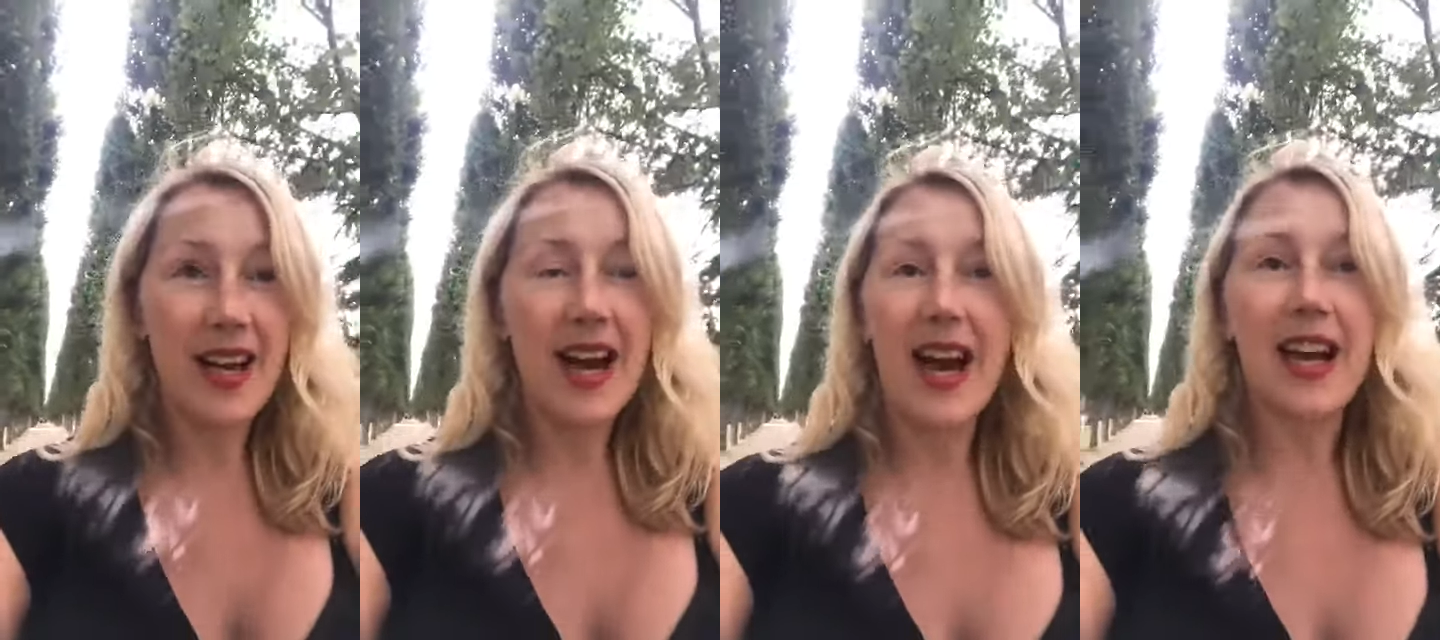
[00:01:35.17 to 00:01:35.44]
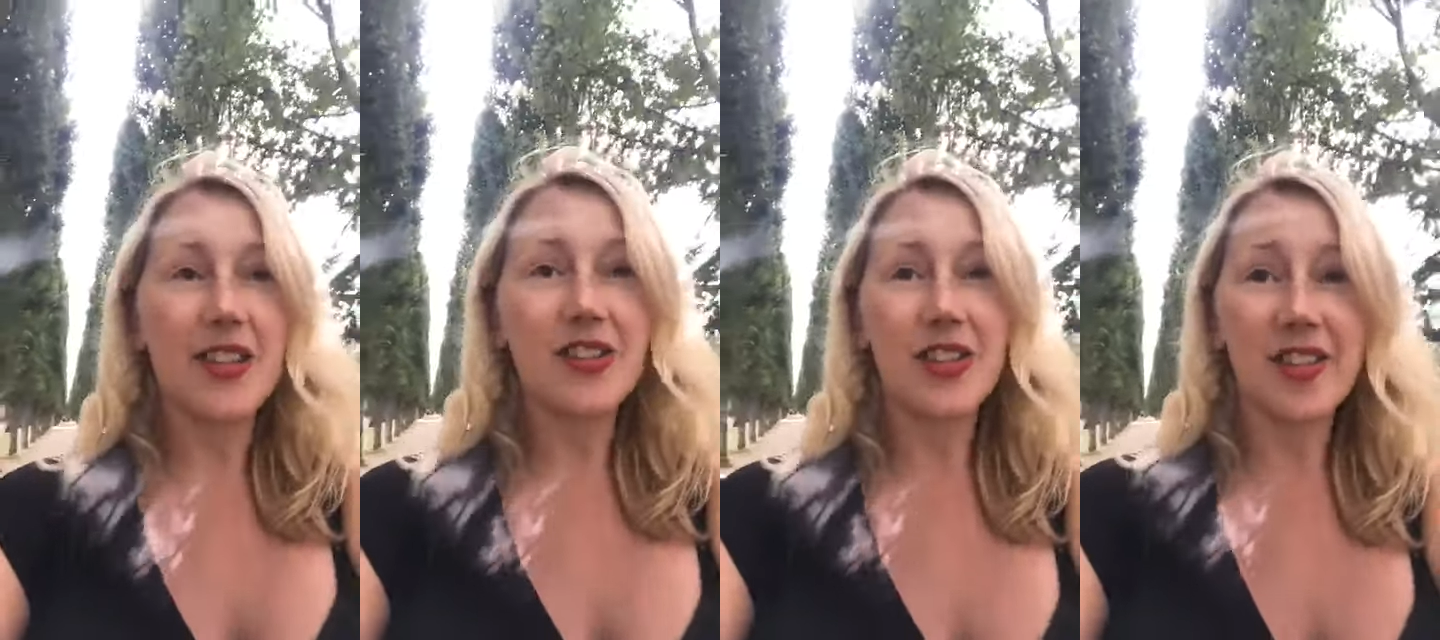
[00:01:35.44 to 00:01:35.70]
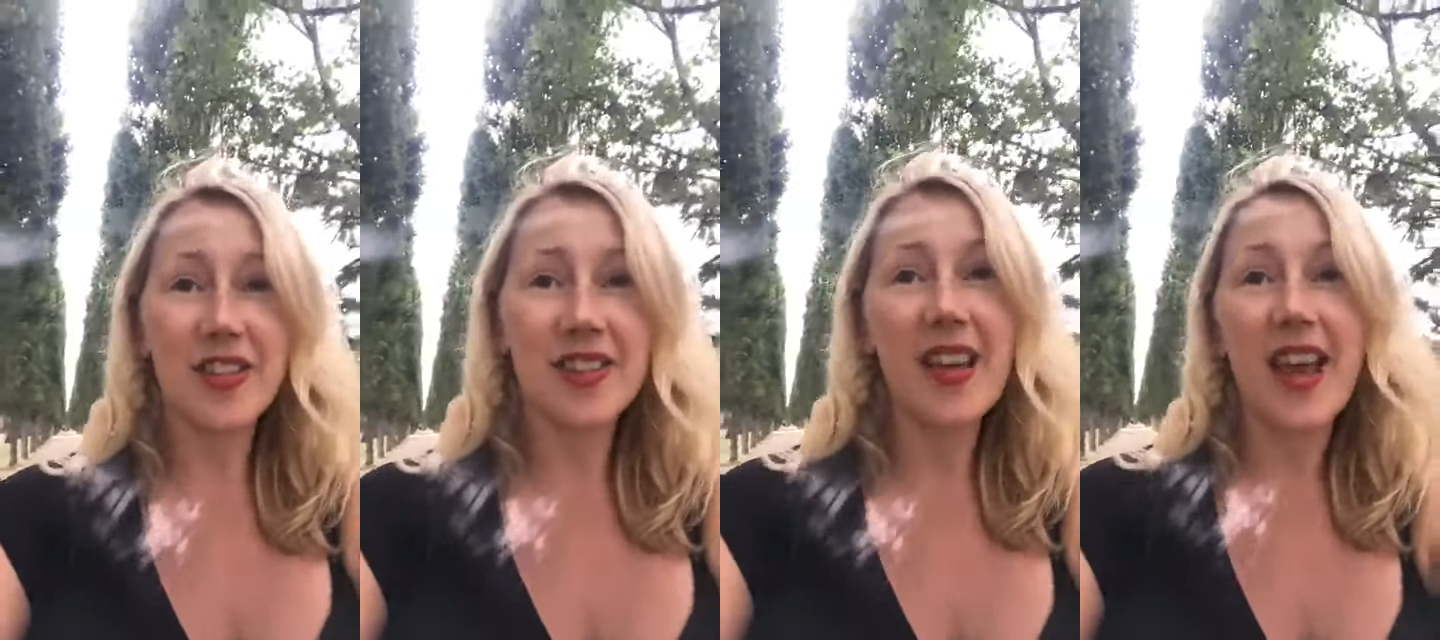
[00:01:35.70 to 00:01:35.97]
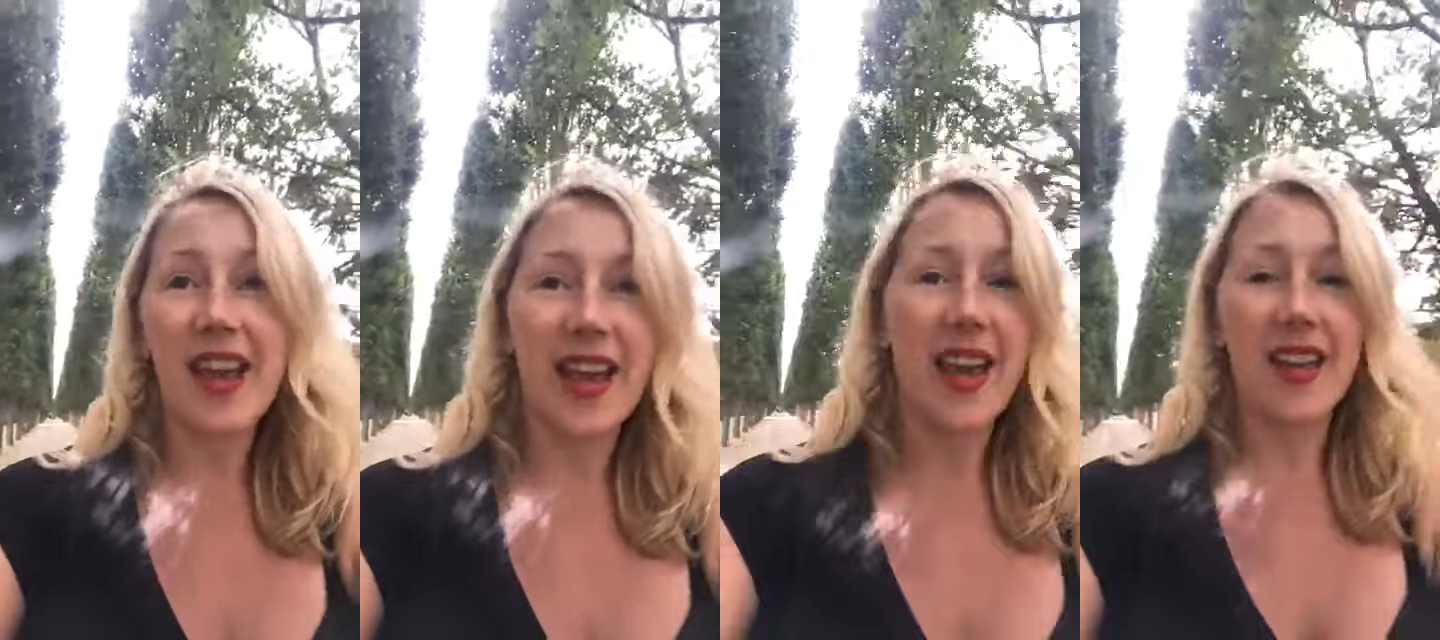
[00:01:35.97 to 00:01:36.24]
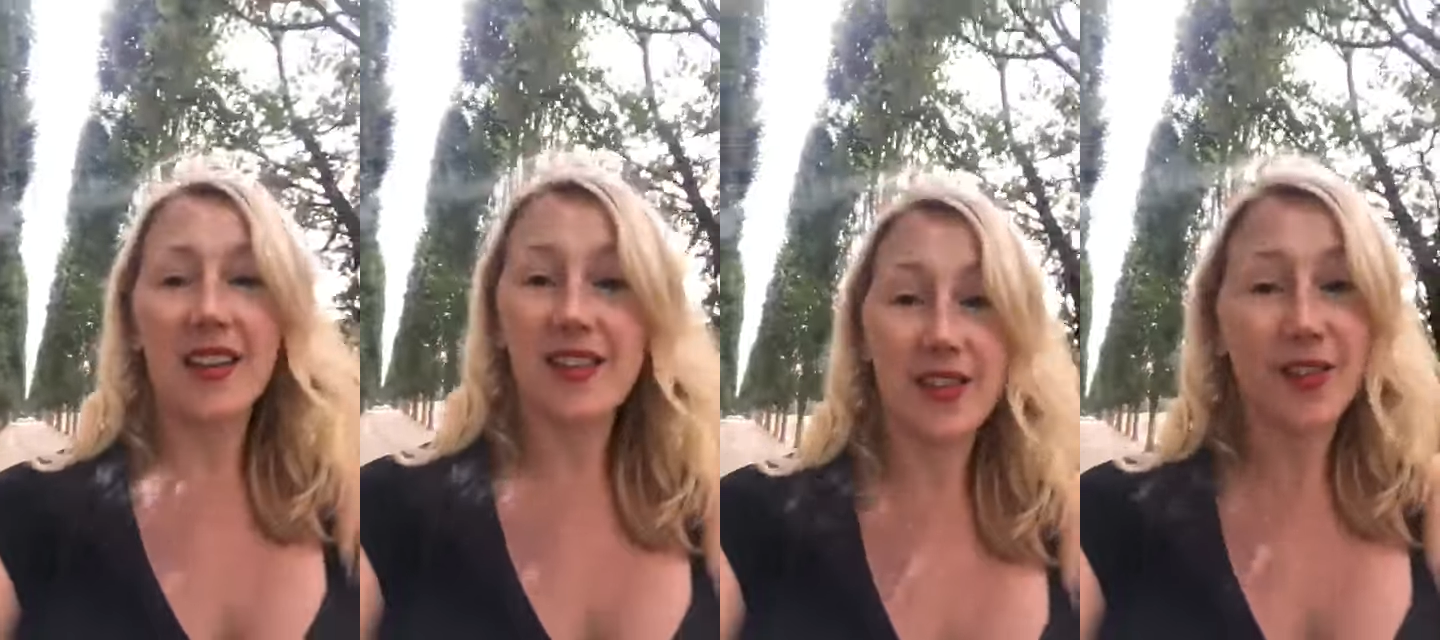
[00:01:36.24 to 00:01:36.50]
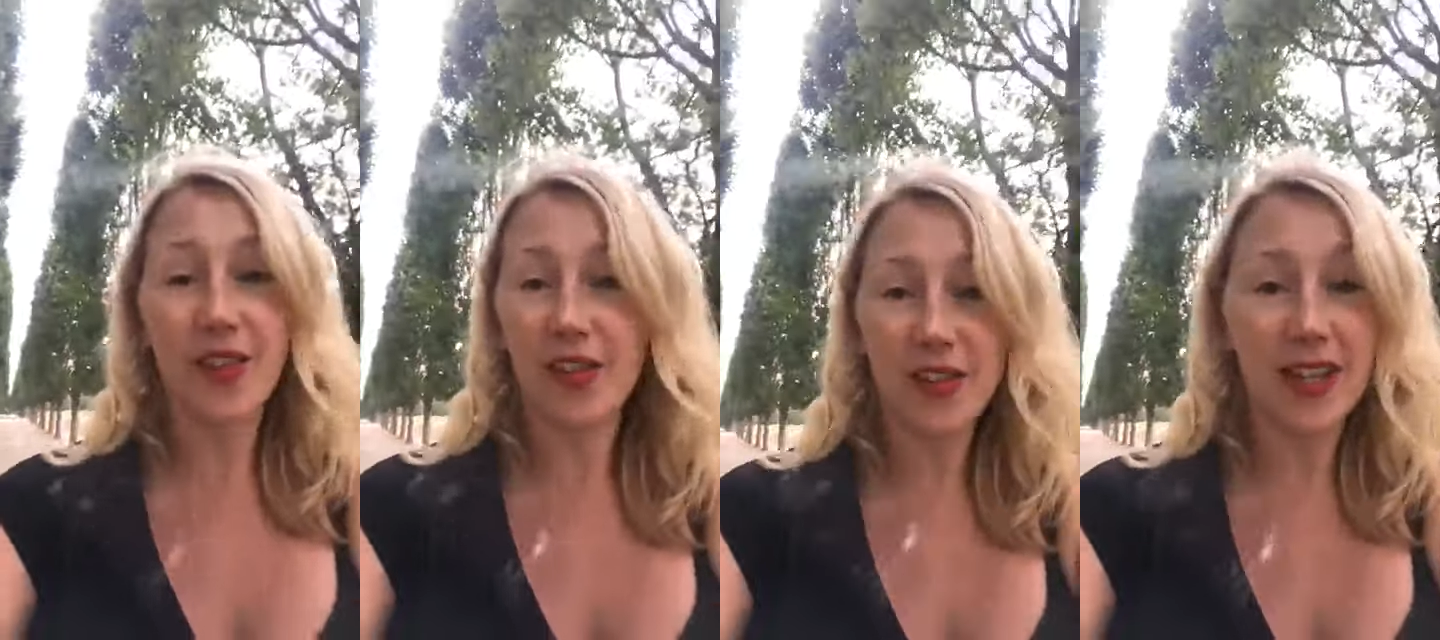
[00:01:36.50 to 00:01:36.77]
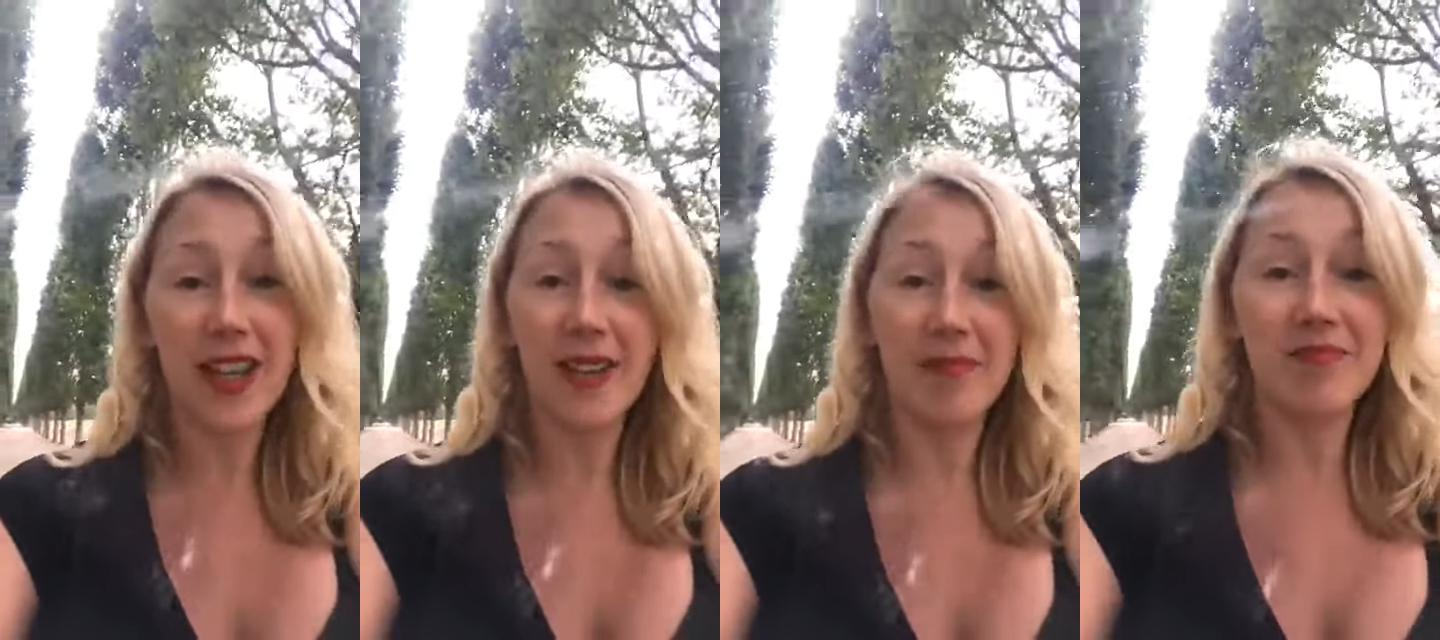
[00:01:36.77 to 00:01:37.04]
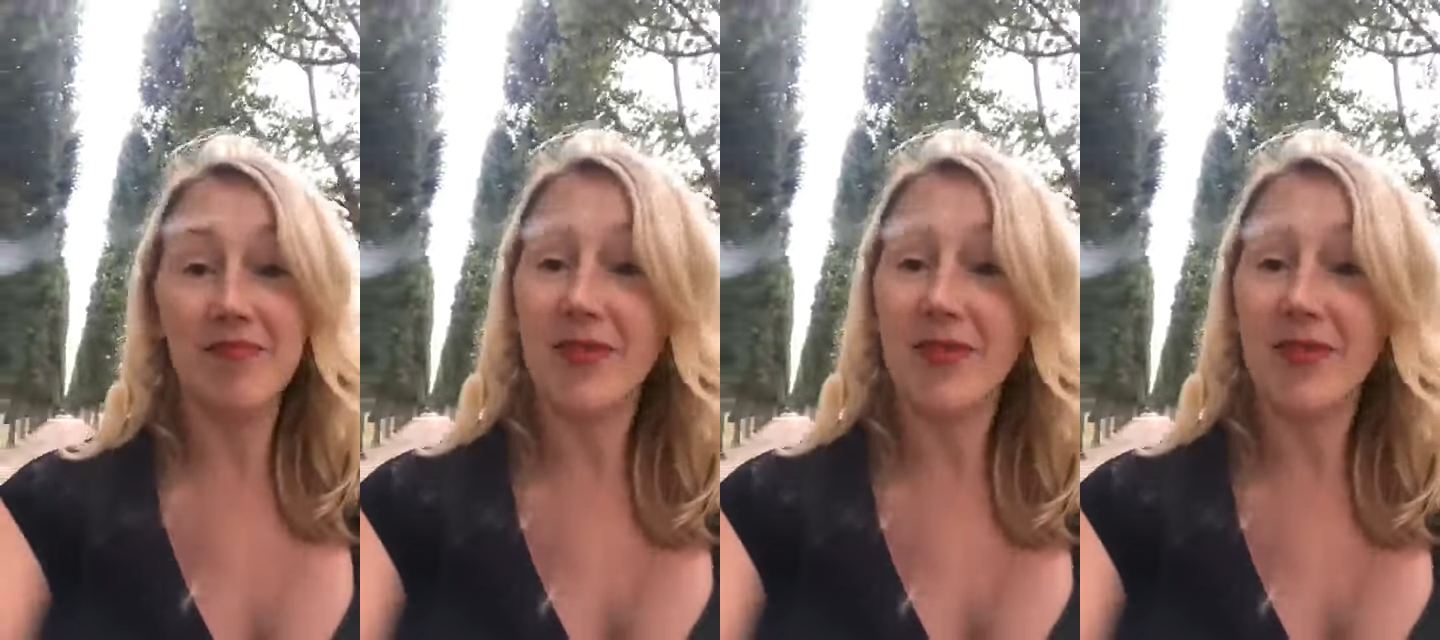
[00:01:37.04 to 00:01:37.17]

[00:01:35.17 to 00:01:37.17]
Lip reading: and just saying, sod it,